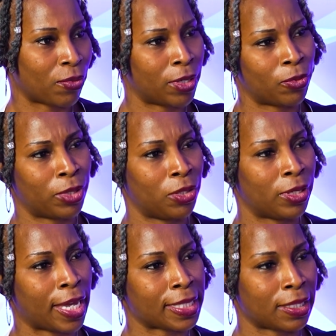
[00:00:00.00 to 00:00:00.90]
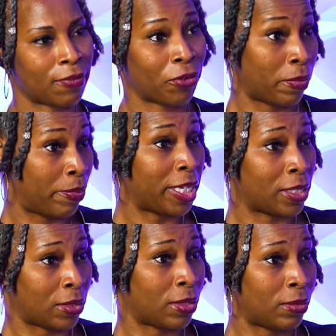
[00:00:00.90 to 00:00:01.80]
What do you guys look for
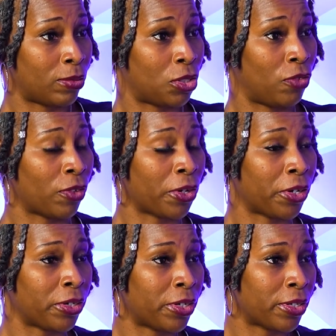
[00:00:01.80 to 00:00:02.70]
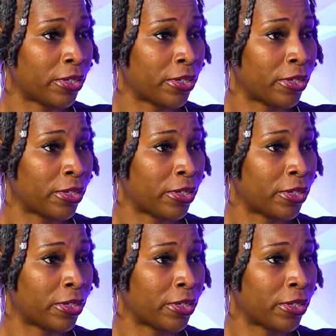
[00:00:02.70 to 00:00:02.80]
based on what you've learned?